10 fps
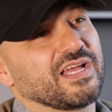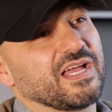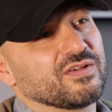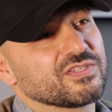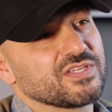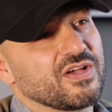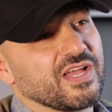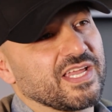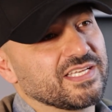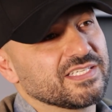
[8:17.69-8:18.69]

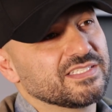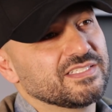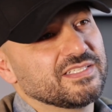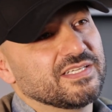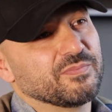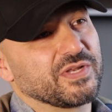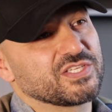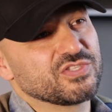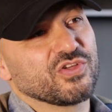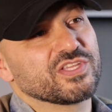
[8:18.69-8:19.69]
outside, but
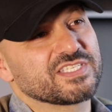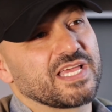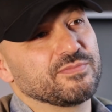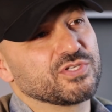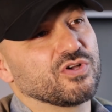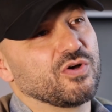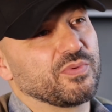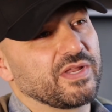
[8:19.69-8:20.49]
it's not the same shot.